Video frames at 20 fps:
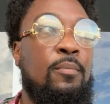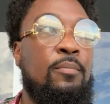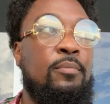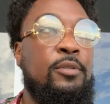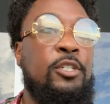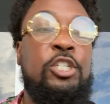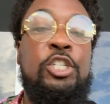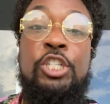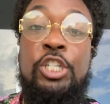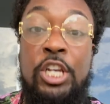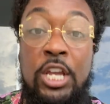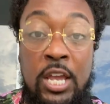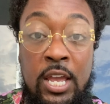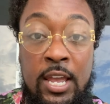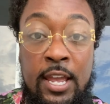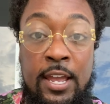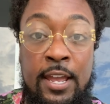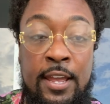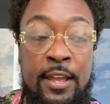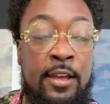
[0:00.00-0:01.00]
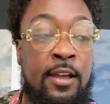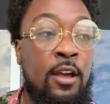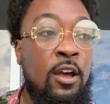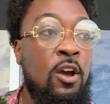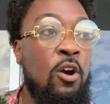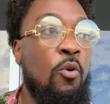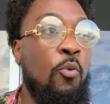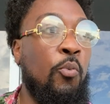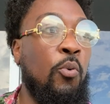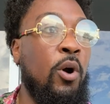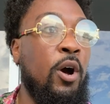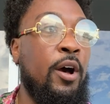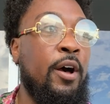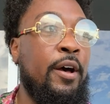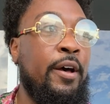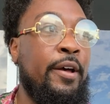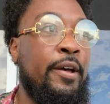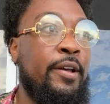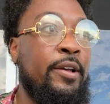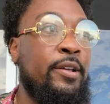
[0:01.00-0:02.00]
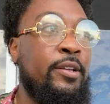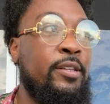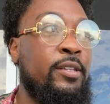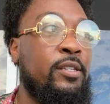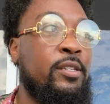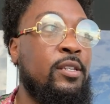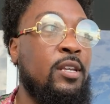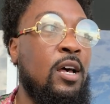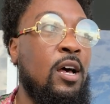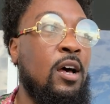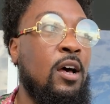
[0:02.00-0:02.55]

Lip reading: she was